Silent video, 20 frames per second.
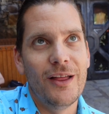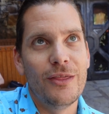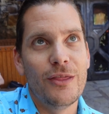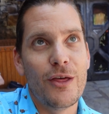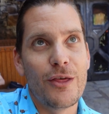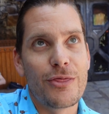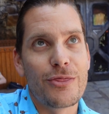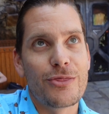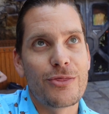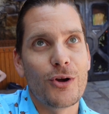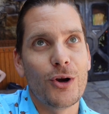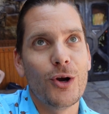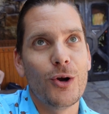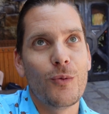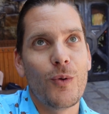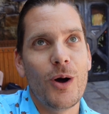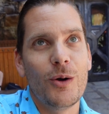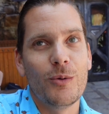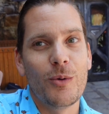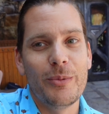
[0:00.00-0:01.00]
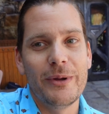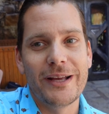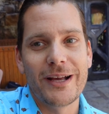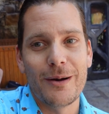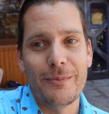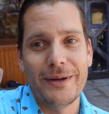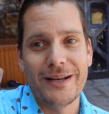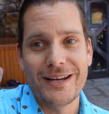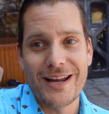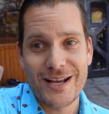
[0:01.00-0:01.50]
The 3rd one will be
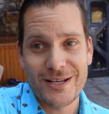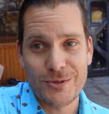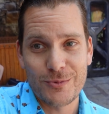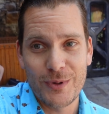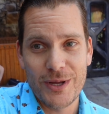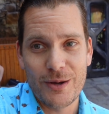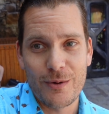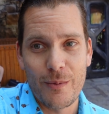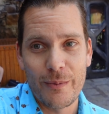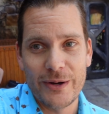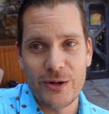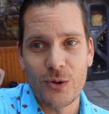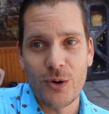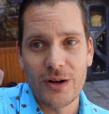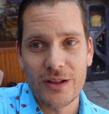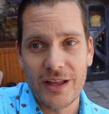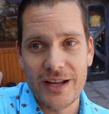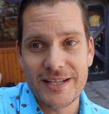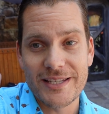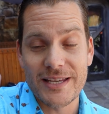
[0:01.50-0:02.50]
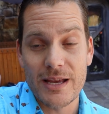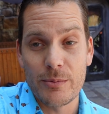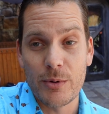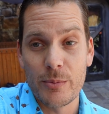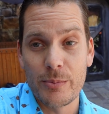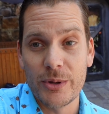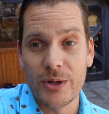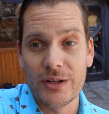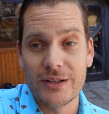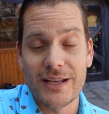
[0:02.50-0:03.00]
coming next week when we do our lightsaber
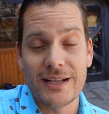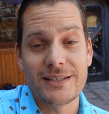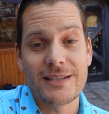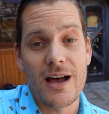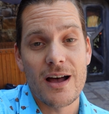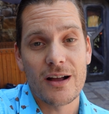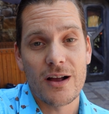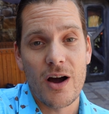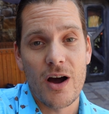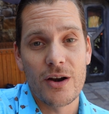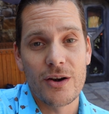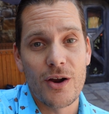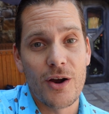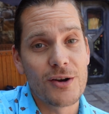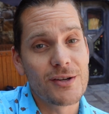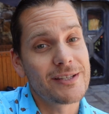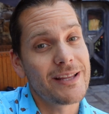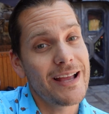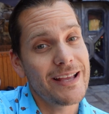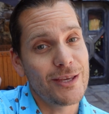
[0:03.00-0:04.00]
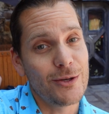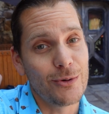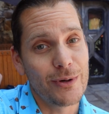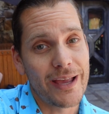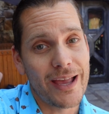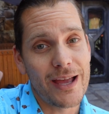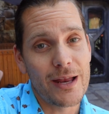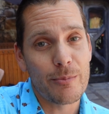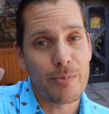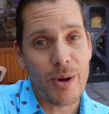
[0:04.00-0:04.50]
build at Dok Ondar's. Thank you
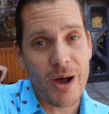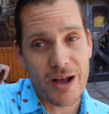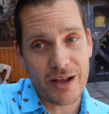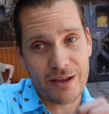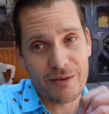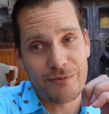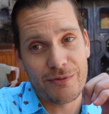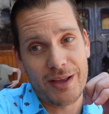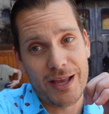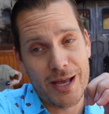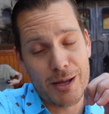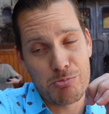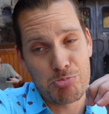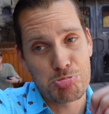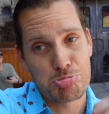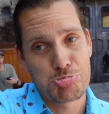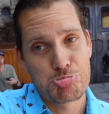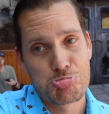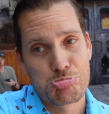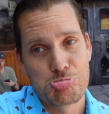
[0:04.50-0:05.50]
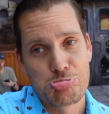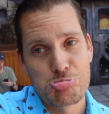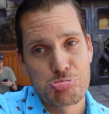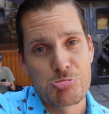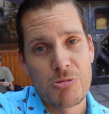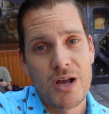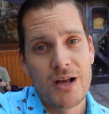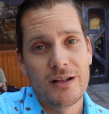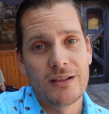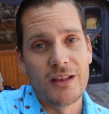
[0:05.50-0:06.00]
again, Pocket Fam.
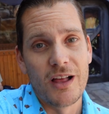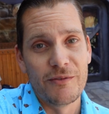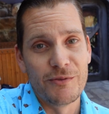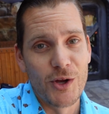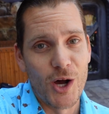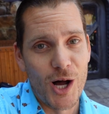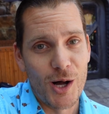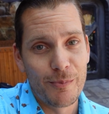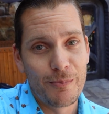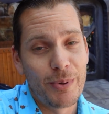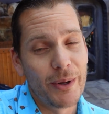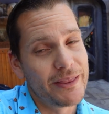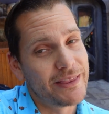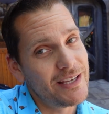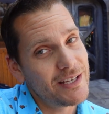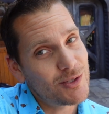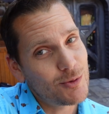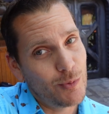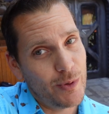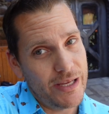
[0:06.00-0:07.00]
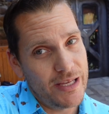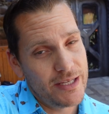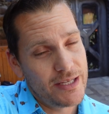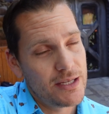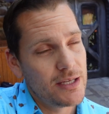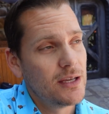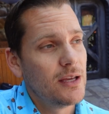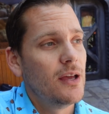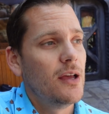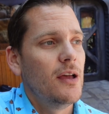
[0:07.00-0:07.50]
Love y'all. But this week,
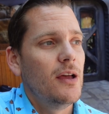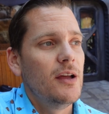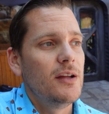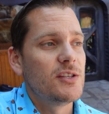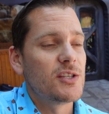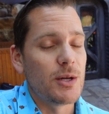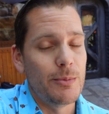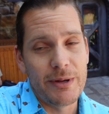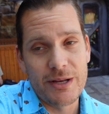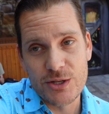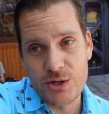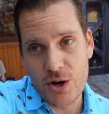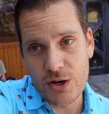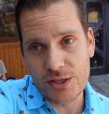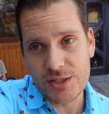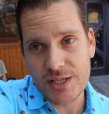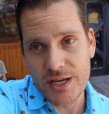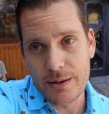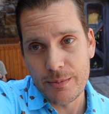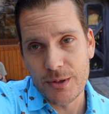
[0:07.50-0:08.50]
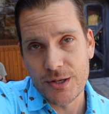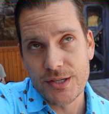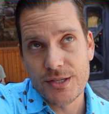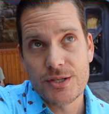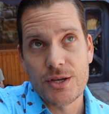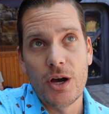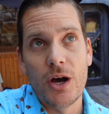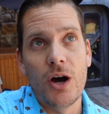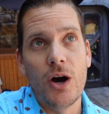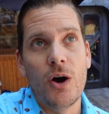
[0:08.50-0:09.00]
it's gonna be a Darksaber.
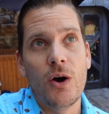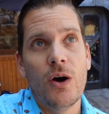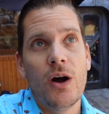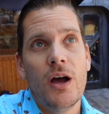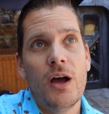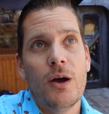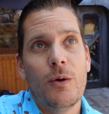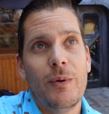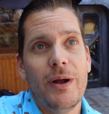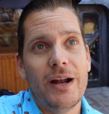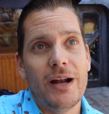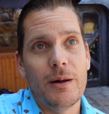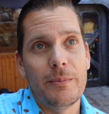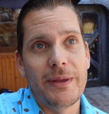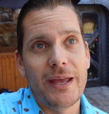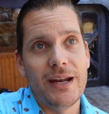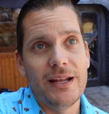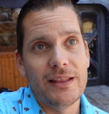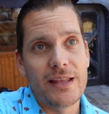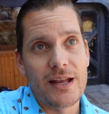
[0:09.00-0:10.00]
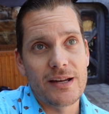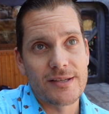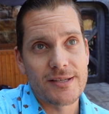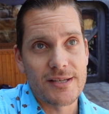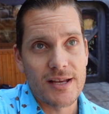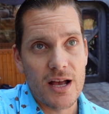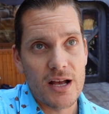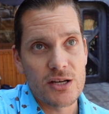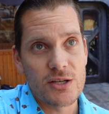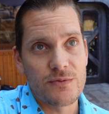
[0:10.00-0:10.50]
So we ended up getting that
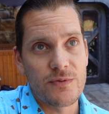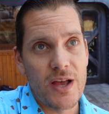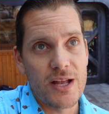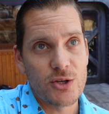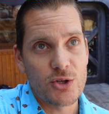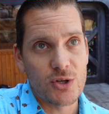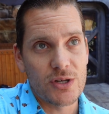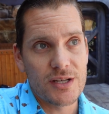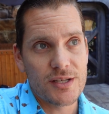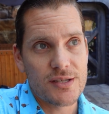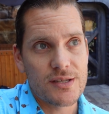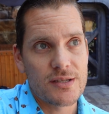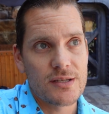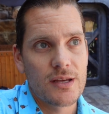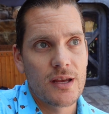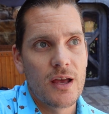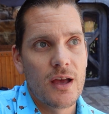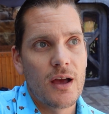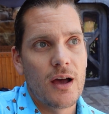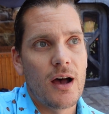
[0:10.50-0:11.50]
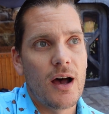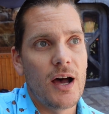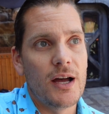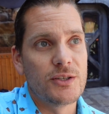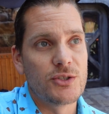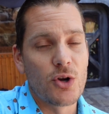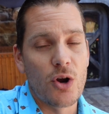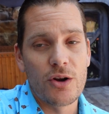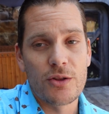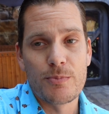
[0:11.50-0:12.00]
Asajj Ventress,
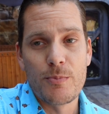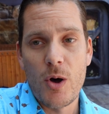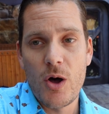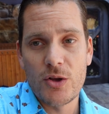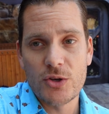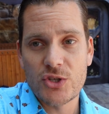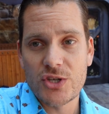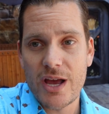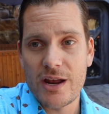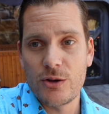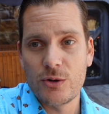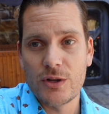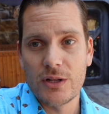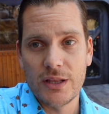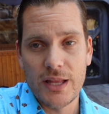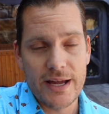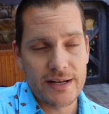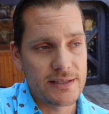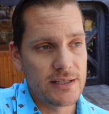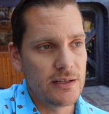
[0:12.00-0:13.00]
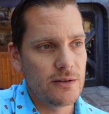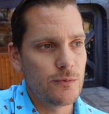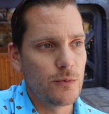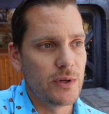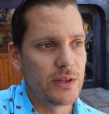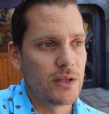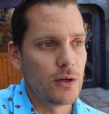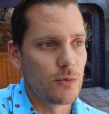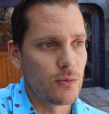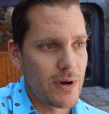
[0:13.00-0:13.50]
Darth Maul Shadow Collective
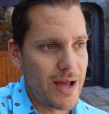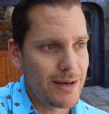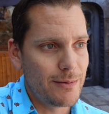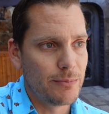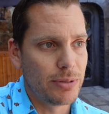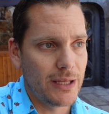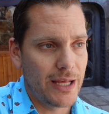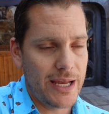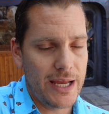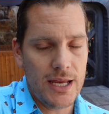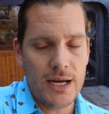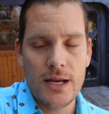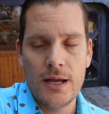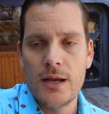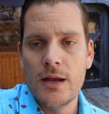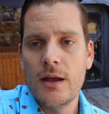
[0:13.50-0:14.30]
with the red blade.